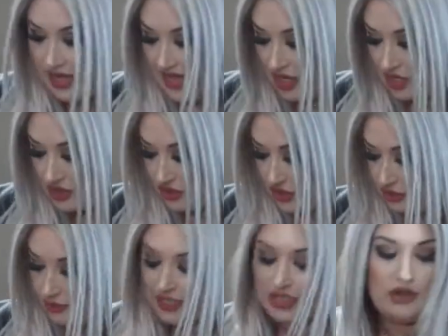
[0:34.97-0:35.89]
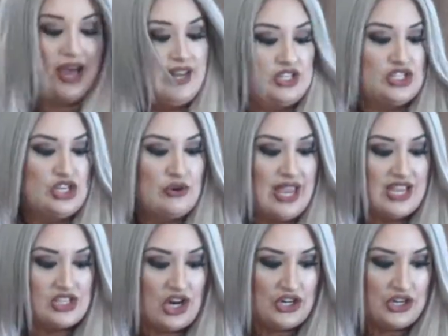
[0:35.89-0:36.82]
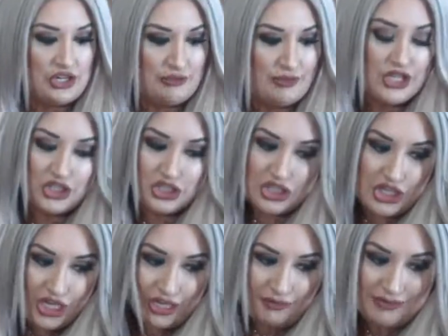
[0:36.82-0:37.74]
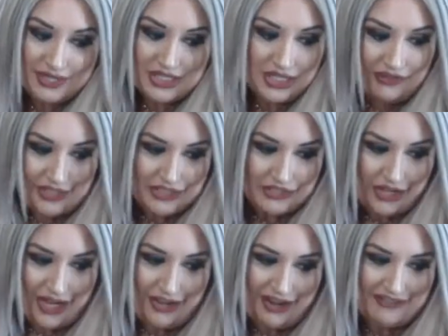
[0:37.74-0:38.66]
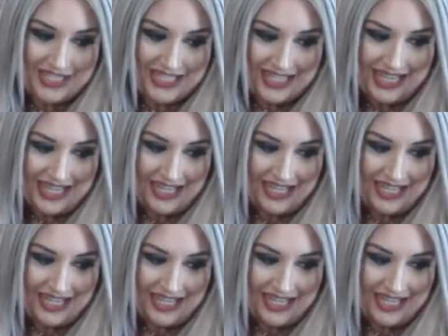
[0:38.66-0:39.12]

And also too, we're gonna go ahead and showcase our new Chi Miss Universe dryer. Have you seen it?